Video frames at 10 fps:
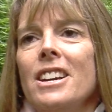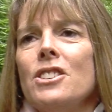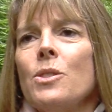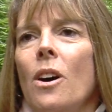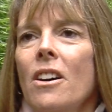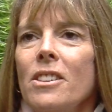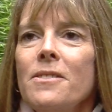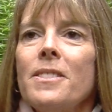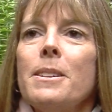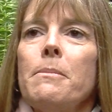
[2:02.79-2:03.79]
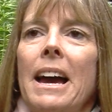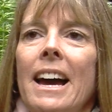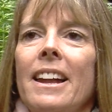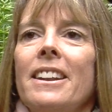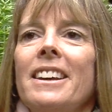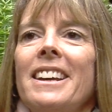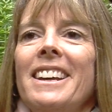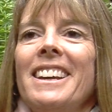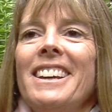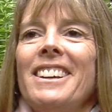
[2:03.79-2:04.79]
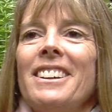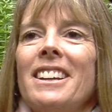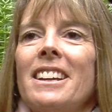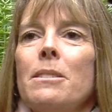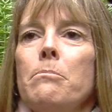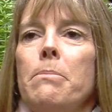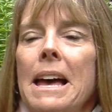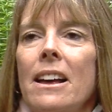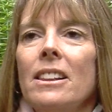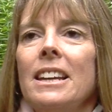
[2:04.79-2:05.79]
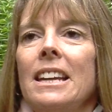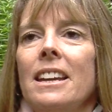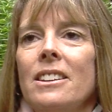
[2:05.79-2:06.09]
So all of them had compelling,